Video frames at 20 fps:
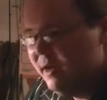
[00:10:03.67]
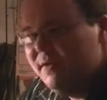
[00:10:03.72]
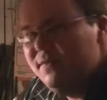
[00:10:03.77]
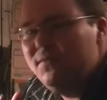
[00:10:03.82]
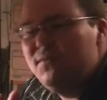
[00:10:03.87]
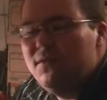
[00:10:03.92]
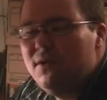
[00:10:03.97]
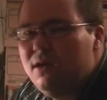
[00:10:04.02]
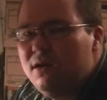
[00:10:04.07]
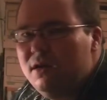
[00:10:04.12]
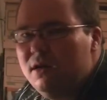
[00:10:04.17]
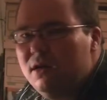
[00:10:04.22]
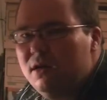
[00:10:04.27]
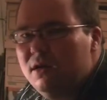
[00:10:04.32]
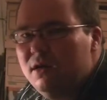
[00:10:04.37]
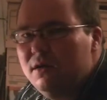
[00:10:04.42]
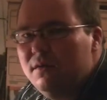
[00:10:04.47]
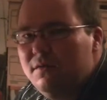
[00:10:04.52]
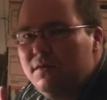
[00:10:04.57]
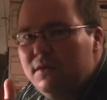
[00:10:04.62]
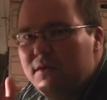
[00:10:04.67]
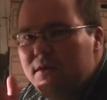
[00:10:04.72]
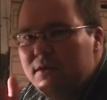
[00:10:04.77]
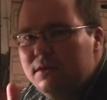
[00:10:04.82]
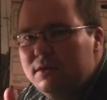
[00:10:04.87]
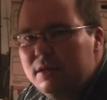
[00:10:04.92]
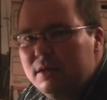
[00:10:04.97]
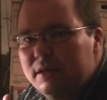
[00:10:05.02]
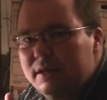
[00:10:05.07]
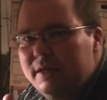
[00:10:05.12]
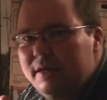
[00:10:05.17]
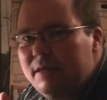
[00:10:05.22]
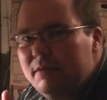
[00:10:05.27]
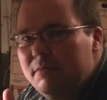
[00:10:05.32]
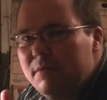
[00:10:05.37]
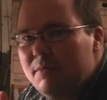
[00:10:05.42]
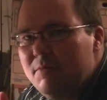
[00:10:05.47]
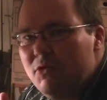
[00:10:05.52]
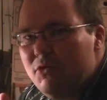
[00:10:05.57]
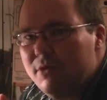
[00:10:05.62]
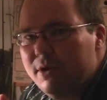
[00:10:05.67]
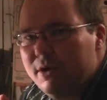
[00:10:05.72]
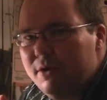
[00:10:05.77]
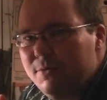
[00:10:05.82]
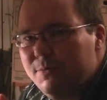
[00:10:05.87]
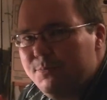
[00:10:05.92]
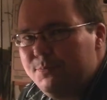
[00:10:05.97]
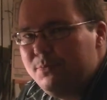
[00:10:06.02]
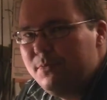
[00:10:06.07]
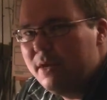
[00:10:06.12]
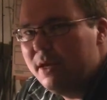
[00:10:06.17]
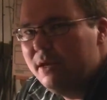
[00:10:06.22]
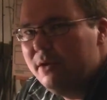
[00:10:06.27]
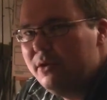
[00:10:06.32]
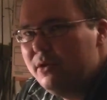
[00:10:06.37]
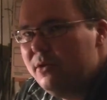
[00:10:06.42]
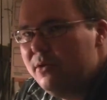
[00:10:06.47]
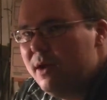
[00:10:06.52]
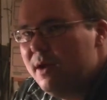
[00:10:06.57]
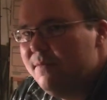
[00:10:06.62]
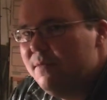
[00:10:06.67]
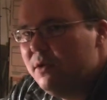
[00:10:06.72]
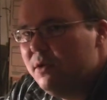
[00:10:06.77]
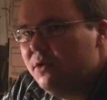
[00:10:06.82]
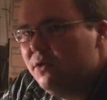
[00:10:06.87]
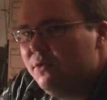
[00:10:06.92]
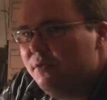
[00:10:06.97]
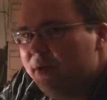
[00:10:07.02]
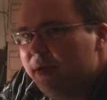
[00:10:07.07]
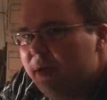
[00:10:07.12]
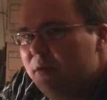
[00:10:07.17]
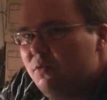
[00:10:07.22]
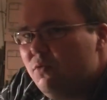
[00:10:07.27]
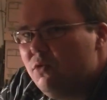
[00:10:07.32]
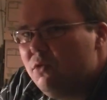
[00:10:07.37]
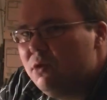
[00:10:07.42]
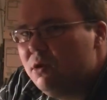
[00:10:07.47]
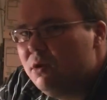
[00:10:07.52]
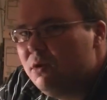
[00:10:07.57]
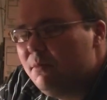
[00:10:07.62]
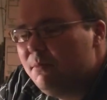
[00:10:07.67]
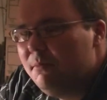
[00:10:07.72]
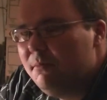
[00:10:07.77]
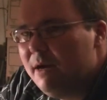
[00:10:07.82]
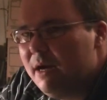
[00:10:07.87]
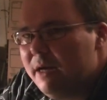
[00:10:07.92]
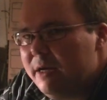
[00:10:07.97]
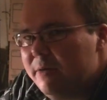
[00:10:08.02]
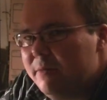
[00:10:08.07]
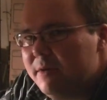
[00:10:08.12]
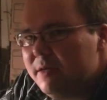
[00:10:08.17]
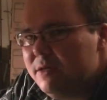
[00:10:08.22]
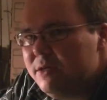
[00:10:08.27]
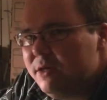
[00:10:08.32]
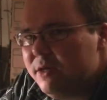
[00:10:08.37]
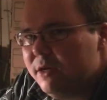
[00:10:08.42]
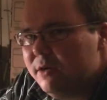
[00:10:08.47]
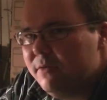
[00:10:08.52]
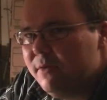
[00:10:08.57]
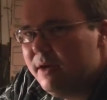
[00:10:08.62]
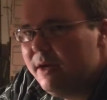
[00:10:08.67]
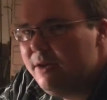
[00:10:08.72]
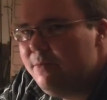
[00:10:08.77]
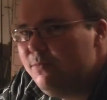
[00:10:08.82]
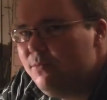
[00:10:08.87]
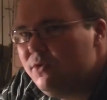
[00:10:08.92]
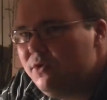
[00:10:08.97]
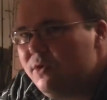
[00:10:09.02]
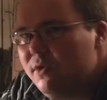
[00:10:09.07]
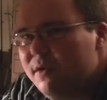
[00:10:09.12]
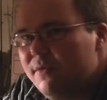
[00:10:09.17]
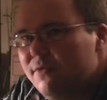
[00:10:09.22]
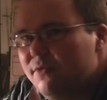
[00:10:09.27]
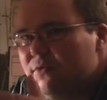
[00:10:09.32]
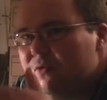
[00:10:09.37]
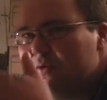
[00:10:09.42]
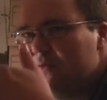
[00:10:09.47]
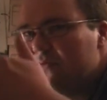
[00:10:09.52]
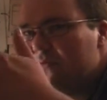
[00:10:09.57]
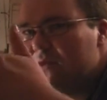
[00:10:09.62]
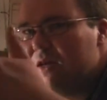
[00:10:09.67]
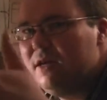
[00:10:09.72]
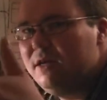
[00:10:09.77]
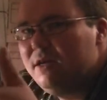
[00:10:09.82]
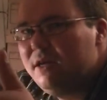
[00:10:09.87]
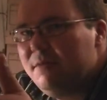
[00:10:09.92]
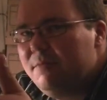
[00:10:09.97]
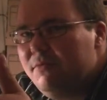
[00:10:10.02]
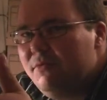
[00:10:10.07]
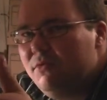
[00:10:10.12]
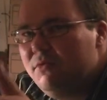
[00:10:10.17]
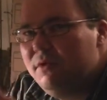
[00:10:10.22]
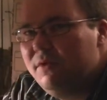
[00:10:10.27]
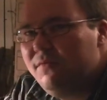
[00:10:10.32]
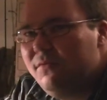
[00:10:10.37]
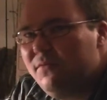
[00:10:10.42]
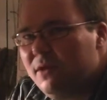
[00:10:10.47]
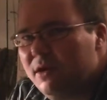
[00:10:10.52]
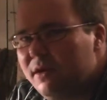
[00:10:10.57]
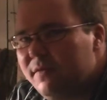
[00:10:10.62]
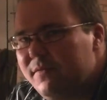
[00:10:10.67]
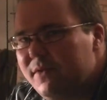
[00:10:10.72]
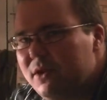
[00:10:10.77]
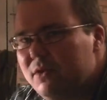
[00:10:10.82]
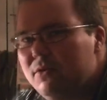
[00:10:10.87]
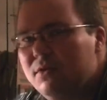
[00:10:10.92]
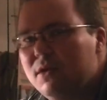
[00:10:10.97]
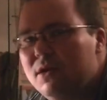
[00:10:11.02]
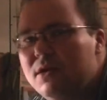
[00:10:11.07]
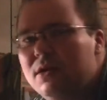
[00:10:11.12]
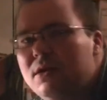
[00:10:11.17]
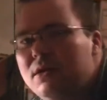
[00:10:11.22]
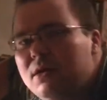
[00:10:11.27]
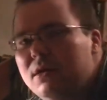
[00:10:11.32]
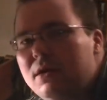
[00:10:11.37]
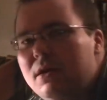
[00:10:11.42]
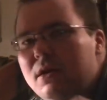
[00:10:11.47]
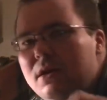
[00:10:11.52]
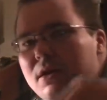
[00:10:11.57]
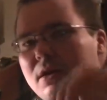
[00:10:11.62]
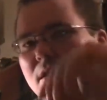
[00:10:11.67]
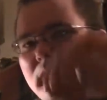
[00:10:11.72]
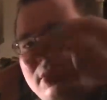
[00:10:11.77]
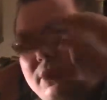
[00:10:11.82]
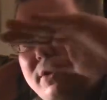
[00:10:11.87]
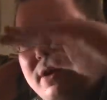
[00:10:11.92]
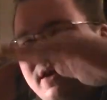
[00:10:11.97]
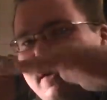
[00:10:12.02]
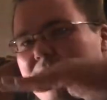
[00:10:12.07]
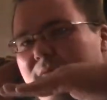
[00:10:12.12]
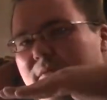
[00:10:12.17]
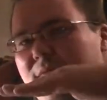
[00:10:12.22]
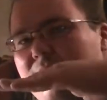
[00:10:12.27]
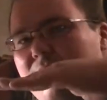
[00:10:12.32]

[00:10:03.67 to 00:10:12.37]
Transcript: in front of the Lincoln Memorial, you have the Korean War Monument to your right, you have the reflecting pool in front of you, you have